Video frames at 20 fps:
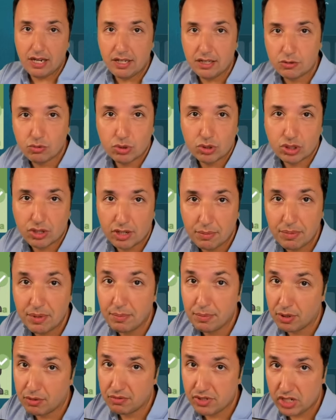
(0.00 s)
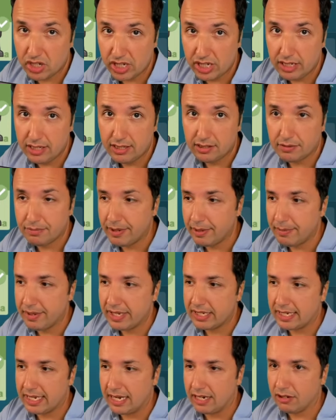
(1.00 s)
It was going to be more resilient. Maybe
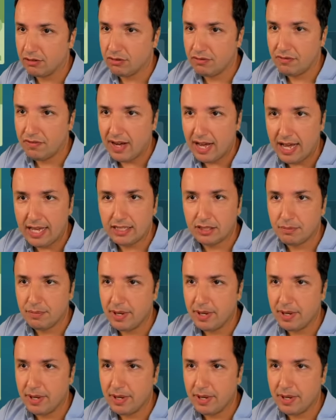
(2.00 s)
he's got a good fight.